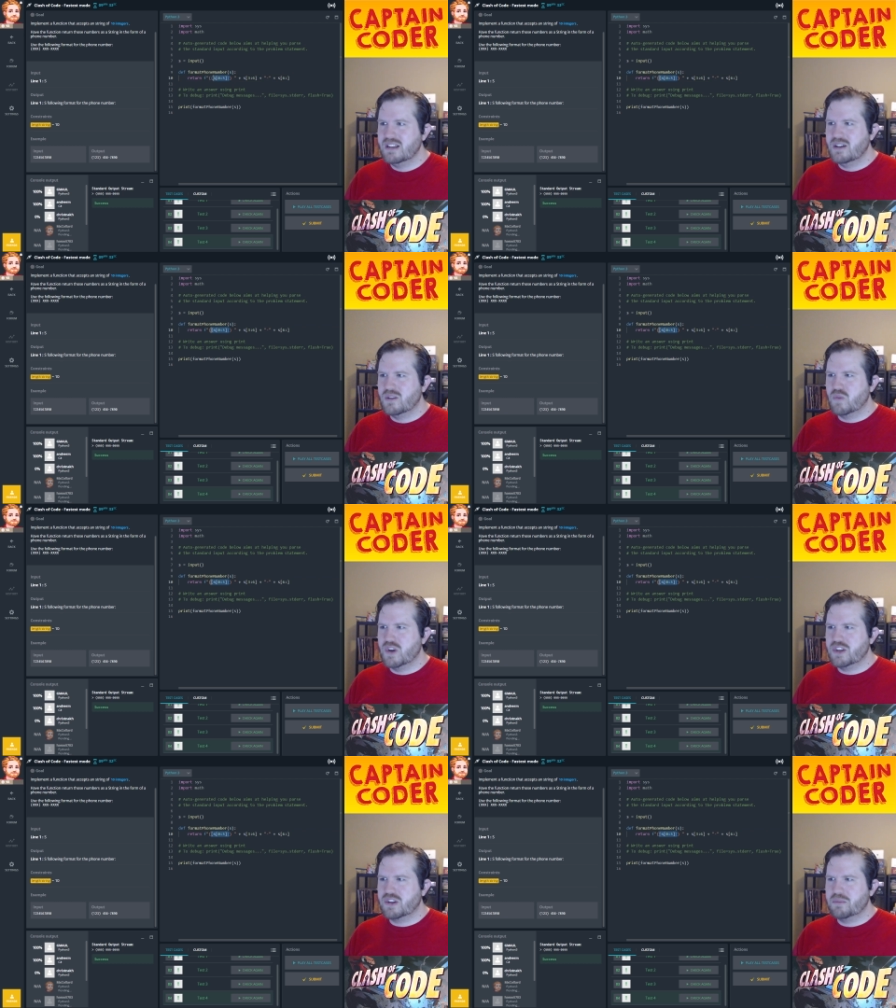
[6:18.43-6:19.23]
where
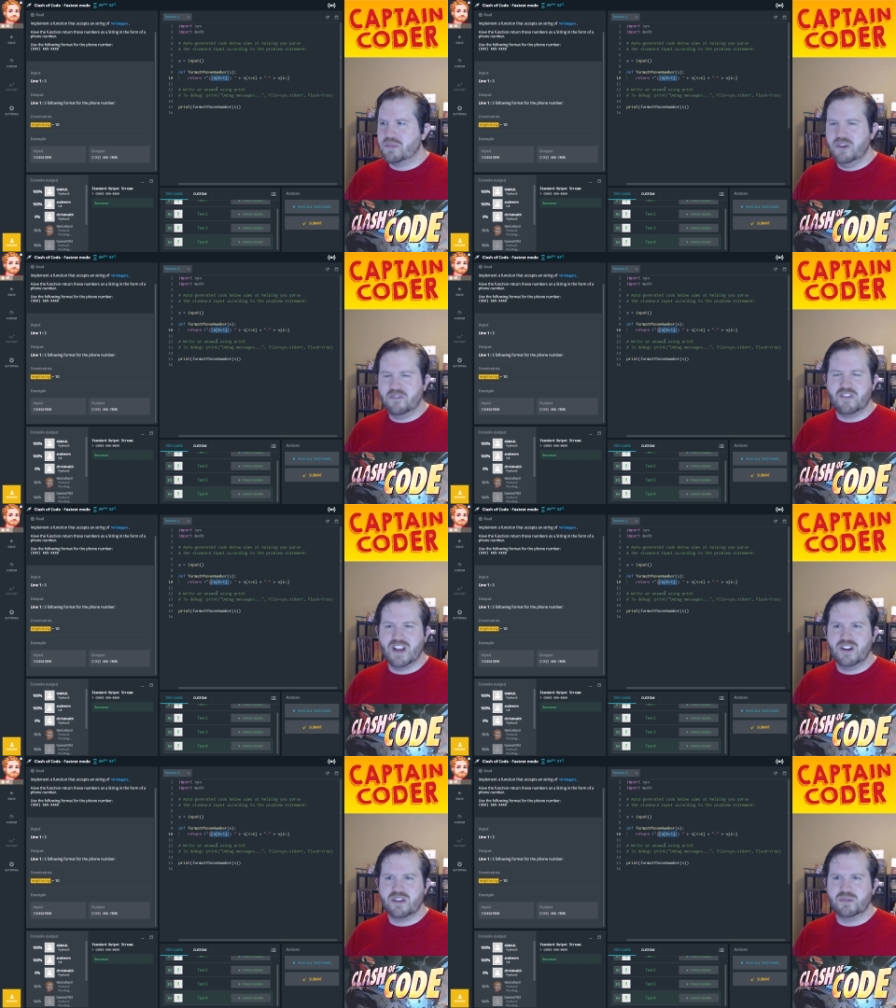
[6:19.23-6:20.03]
you can put
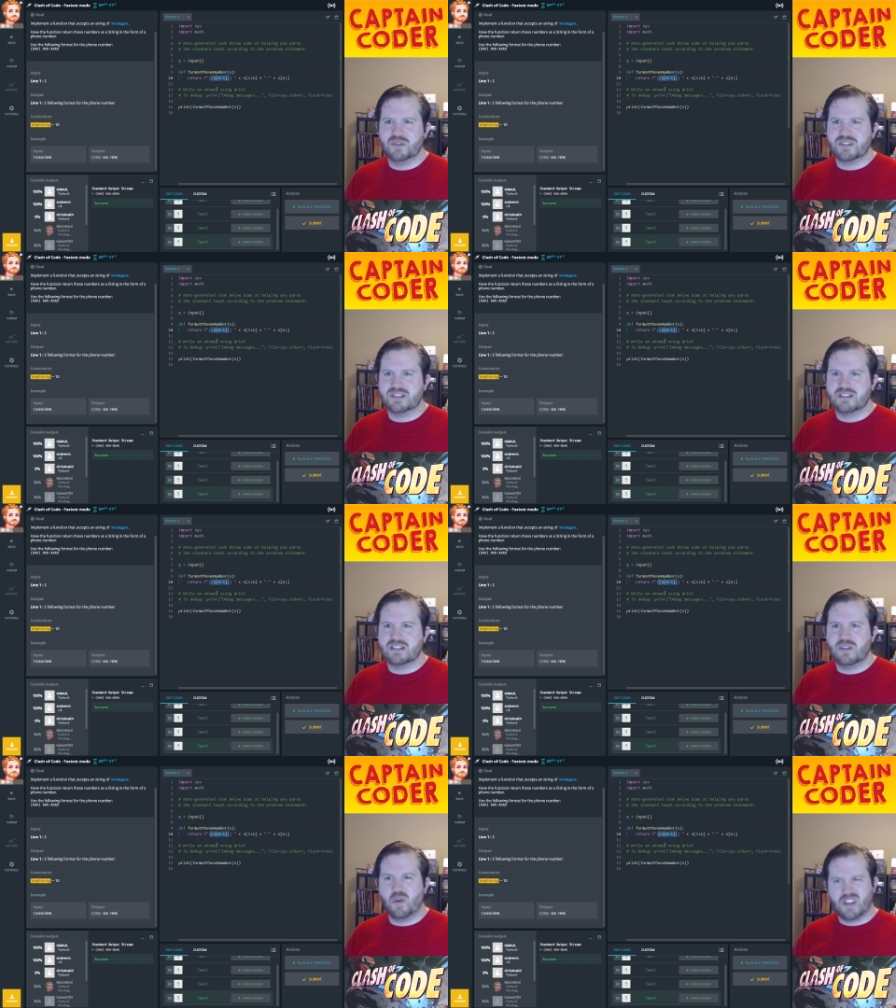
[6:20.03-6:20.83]
variables
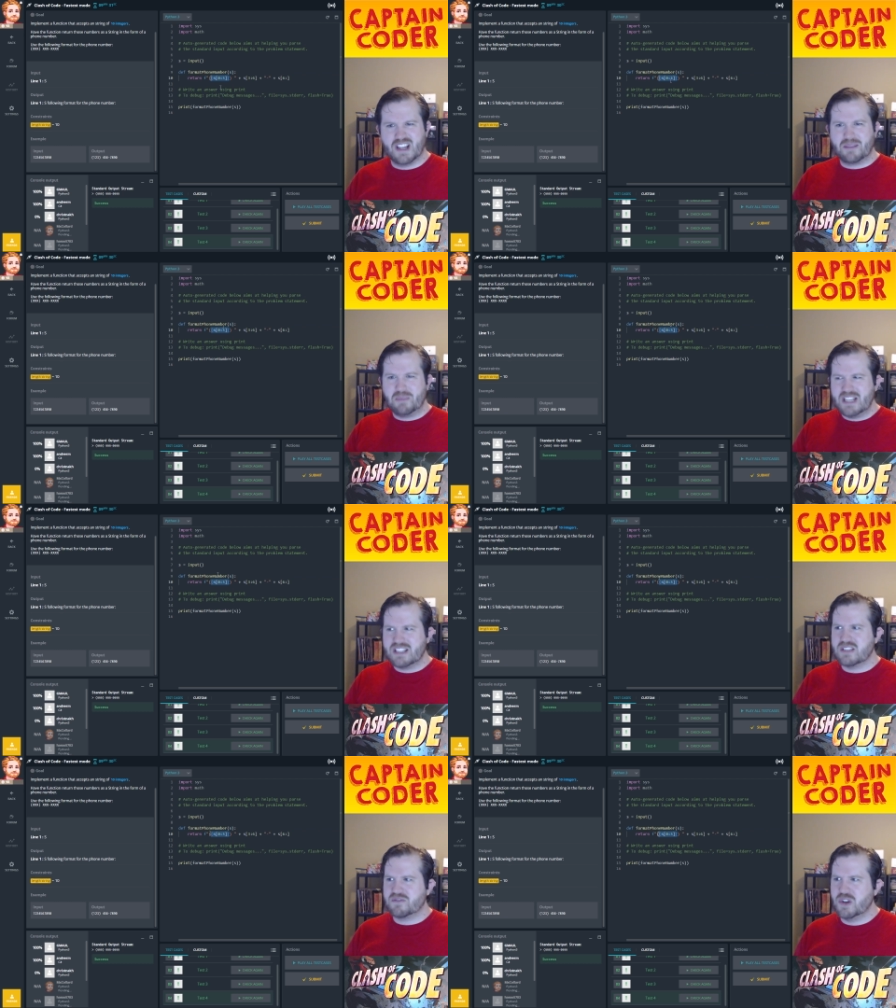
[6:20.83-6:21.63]
or like
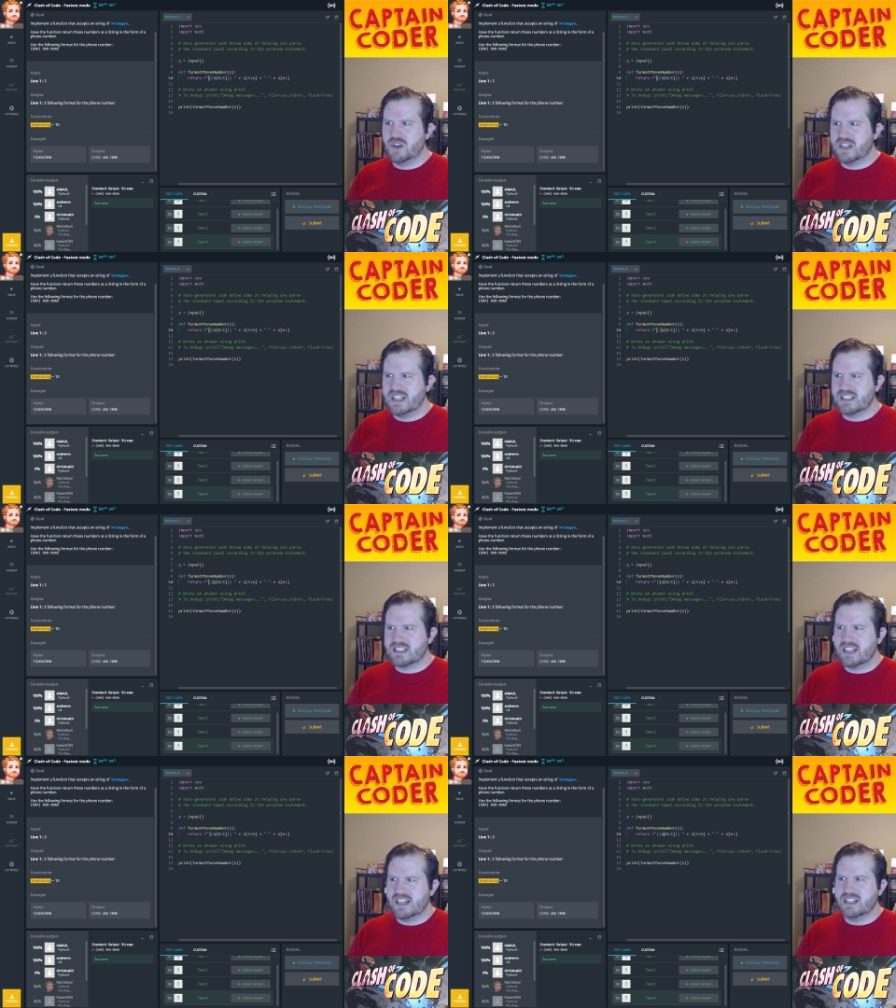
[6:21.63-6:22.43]
pieces of code
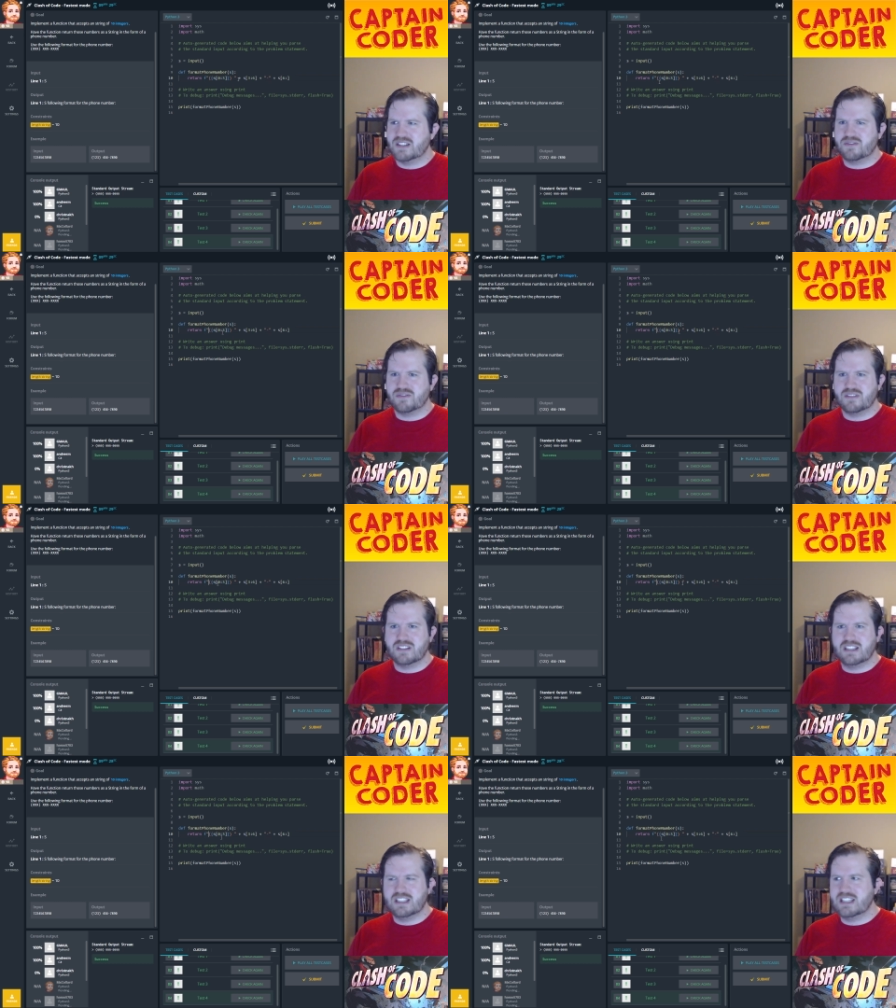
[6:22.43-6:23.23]
inside of
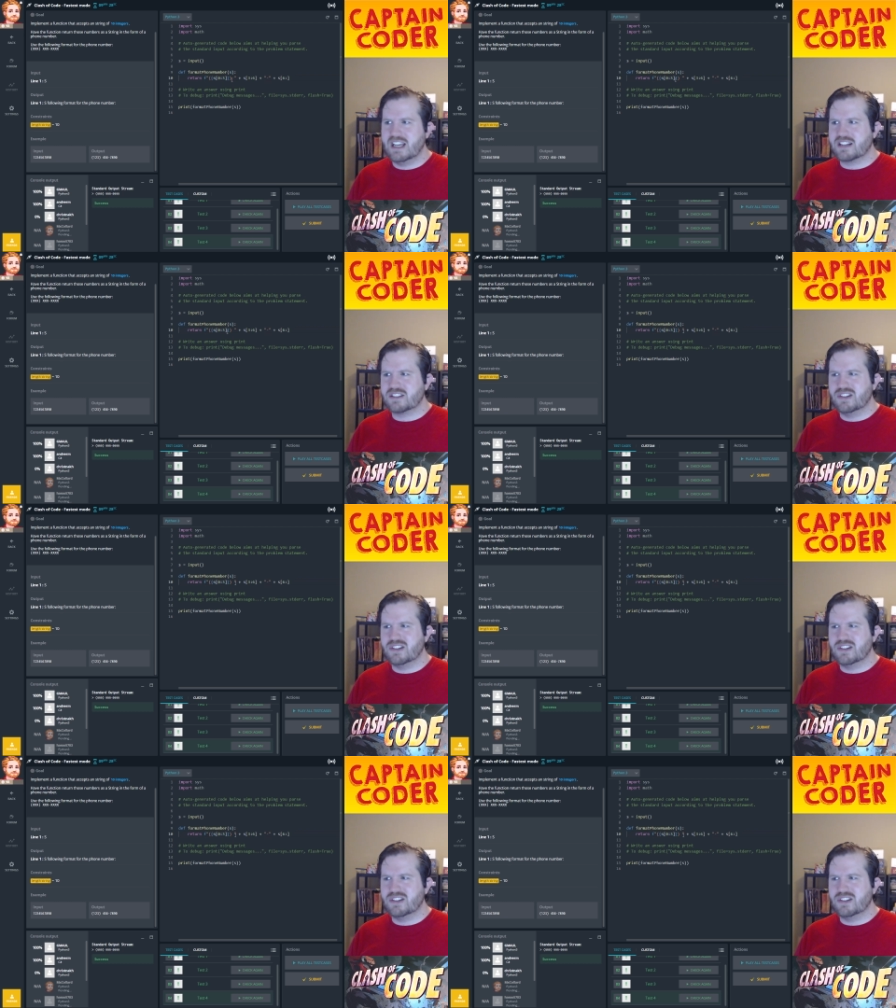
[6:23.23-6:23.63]
the text.